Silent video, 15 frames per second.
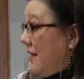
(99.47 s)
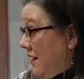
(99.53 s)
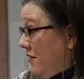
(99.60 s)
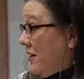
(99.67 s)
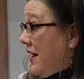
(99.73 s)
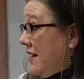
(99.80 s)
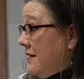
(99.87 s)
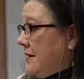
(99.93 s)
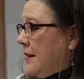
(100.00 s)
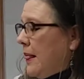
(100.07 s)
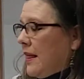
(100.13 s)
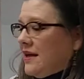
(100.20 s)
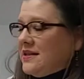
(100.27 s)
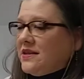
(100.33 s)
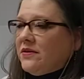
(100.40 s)
Okay.
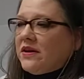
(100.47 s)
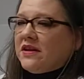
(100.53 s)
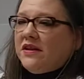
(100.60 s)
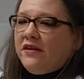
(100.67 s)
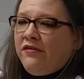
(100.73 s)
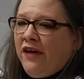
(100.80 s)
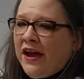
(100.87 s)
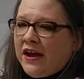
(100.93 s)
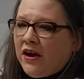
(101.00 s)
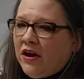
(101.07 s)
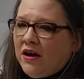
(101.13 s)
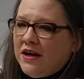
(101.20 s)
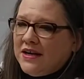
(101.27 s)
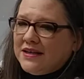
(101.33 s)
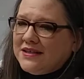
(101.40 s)
So a
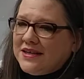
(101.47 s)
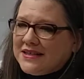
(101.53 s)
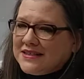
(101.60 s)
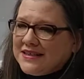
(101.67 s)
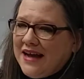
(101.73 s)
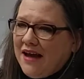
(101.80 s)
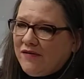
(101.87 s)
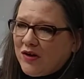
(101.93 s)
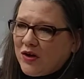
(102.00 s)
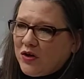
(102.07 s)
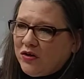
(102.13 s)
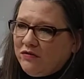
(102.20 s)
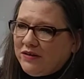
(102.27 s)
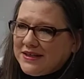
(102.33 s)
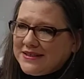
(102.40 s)
cliffhanger doesn't have a
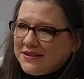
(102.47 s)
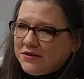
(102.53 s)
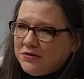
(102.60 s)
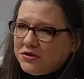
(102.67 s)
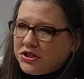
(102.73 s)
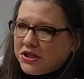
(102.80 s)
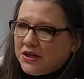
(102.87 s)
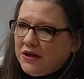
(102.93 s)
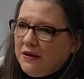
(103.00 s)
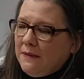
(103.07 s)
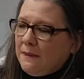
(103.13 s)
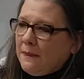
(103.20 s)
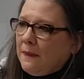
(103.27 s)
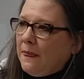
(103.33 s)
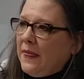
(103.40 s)
good resolution.
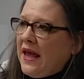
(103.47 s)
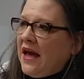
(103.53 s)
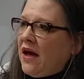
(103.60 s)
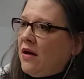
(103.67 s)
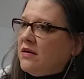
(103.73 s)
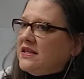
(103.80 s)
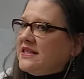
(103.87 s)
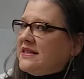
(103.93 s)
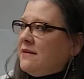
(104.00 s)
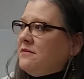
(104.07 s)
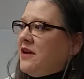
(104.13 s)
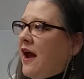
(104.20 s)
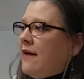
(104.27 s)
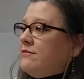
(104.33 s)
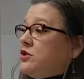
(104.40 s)
Now,
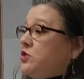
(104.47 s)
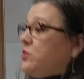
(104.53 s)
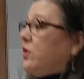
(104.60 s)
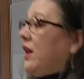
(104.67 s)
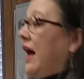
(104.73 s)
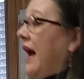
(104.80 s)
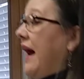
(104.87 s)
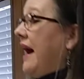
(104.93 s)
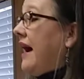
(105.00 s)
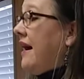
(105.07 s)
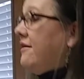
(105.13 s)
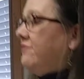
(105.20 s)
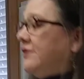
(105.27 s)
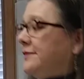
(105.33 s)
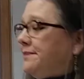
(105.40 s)
sometimes you will have